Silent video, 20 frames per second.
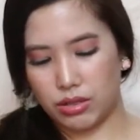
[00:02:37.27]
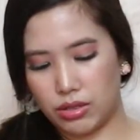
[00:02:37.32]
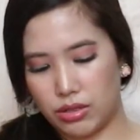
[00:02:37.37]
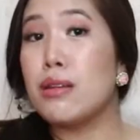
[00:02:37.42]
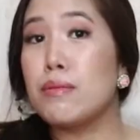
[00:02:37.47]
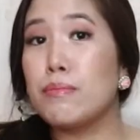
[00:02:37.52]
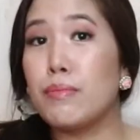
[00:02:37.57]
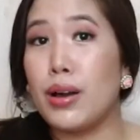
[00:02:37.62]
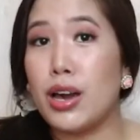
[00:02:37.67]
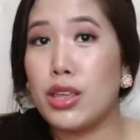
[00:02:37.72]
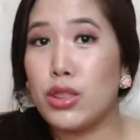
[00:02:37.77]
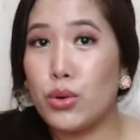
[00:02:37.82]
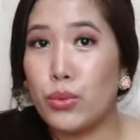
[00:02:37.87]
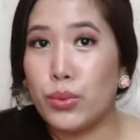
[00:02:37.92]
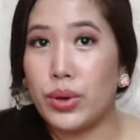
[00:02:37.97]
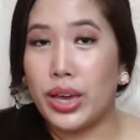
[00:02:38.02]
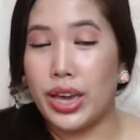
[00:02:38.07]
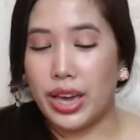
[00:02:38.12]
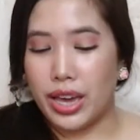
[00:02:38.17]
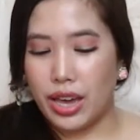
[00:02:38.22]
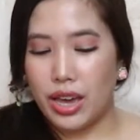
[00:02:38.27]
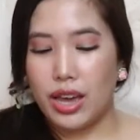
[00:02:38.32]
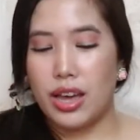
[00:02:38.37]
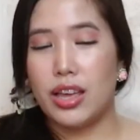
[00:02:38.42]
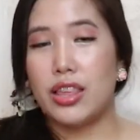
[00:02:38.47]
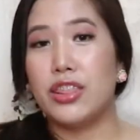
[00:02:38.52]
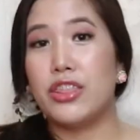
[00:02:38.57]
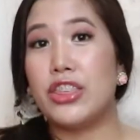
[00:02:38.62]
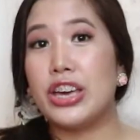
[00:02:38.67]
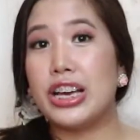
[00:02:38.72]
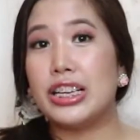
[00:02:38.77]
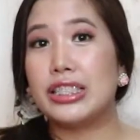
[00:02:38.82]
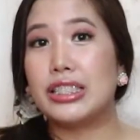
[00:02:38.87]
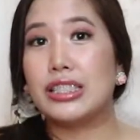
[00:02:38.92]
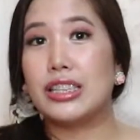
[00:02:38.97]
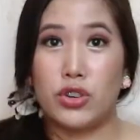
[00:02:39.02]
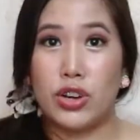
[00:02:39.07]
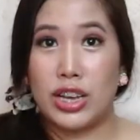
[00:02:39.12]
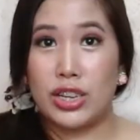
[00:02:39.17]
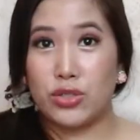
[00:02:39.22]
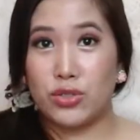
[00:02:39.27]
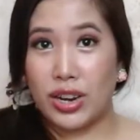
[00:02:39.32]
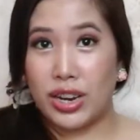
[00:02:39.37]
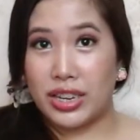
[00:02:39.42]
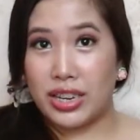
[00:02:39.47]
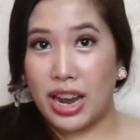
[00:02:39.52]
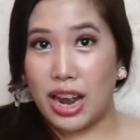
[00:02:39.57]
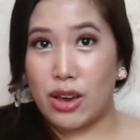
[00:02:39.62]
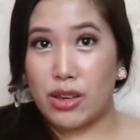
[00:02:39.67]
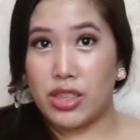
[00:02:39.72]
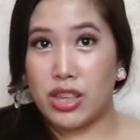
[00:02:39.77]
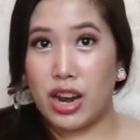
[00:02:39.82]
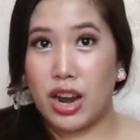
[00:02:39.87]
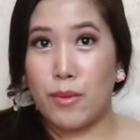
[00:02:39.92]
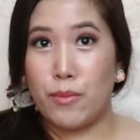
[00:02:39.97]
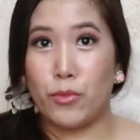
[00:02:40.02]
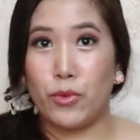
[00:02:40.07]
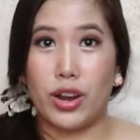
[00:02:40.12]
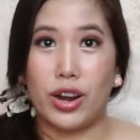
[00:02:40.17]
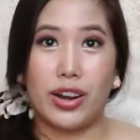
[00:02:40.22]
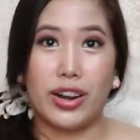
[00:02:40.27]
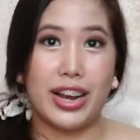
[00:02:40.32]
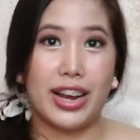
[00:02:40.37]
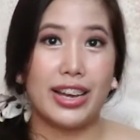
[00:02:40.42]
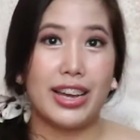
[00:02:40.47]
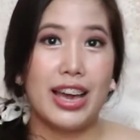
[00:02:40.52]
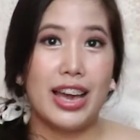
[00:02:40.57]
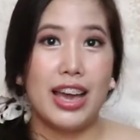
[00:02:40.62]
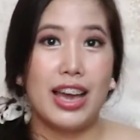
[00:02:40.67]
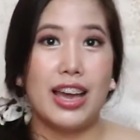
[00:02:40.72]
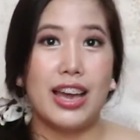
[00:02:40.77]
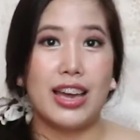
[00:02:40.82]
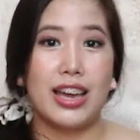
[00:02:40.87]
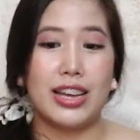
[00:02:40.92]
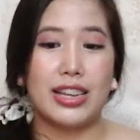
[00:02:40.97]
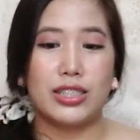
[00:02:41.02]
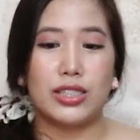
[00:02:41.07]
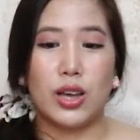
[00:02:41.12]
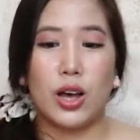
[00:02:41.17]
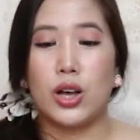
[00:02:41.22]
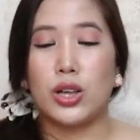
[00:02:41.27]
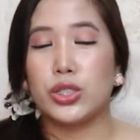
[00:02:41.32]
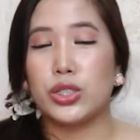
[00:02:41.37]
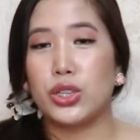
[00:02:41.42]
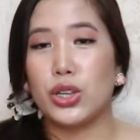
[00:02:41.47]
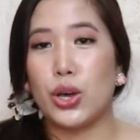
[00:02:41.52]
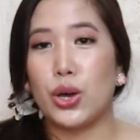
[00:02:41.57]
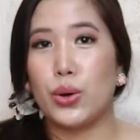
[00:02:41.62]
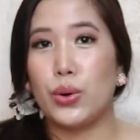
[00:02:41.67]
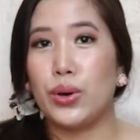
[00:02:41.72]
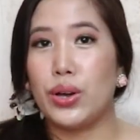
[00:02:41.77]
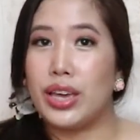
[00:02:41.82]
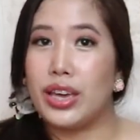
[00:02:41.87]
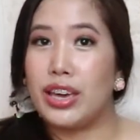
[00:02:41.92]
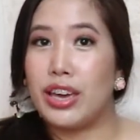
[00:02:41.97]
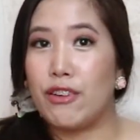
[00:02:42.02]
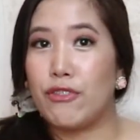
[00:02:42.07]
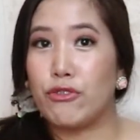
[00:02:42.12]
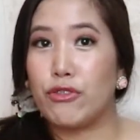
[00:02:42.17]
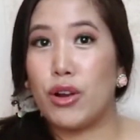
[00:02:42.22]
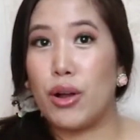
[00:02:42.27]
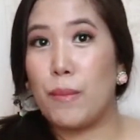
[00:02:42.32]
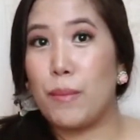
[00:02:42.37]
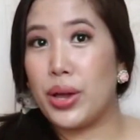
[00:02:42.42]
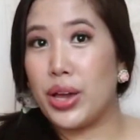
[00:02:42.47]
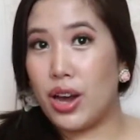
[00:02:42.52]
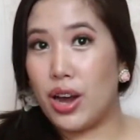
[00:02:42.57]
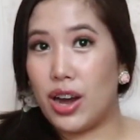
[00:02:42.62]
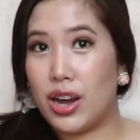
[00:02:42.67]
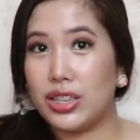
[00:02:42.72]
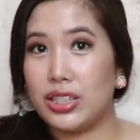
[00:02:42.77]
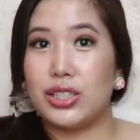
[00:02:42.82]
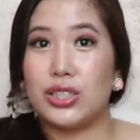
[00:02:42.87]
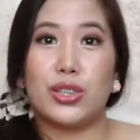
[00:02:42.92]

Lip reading: And by the way, this dress right now that I'm wearing, it's also a gift from my aunt.